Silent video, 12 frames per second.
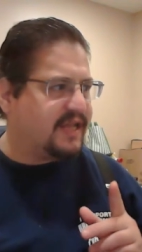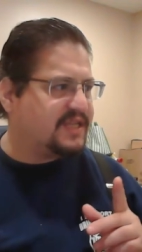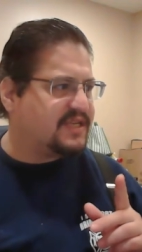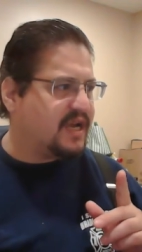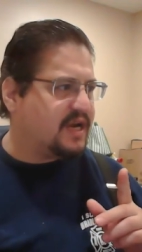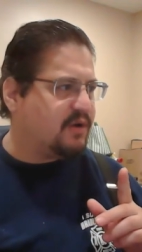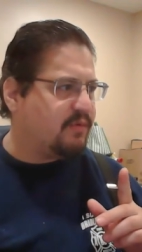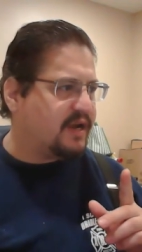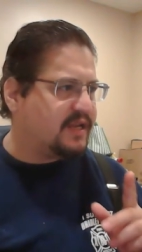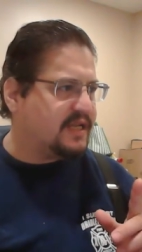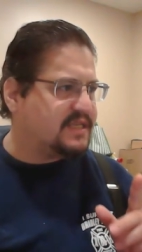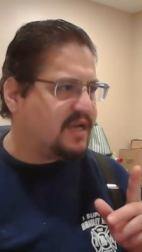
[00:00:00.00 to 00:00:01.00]
That's not
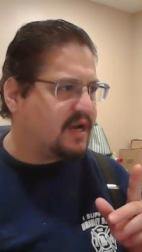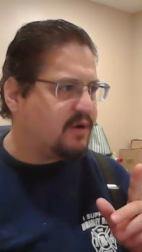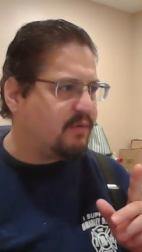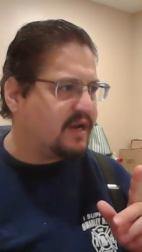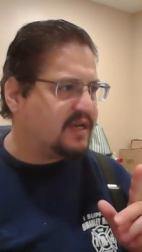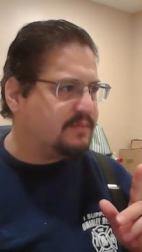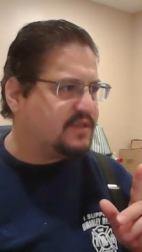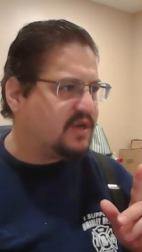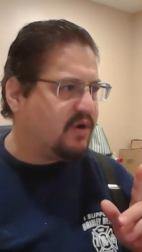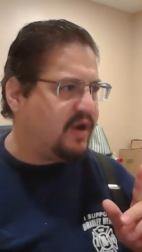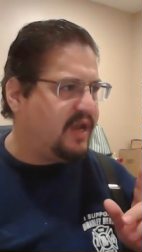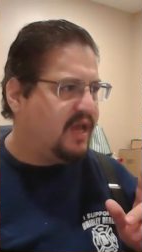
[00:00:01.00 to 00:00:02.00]
correct. That's not correct. I'm
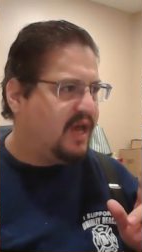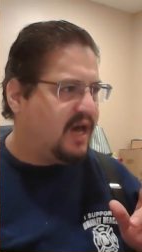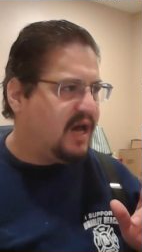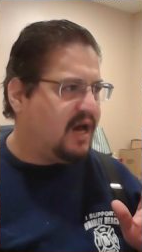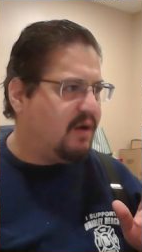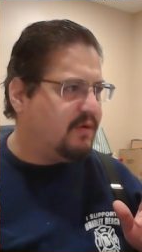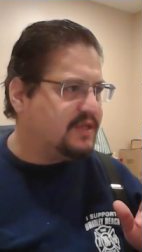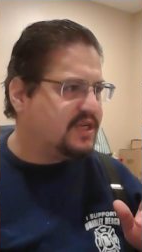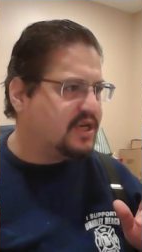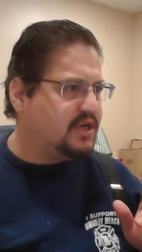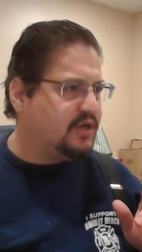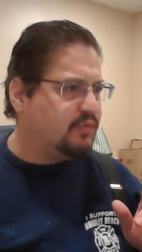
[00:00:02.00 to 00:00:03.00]
sorry. What's
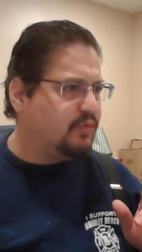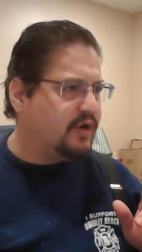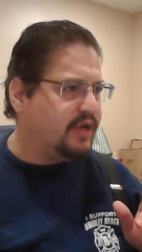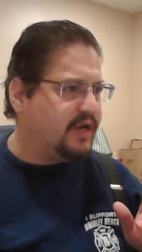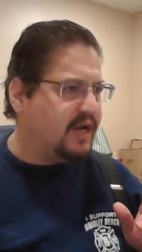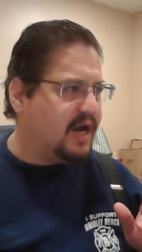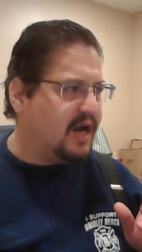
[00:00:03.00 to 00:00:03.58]
a good one?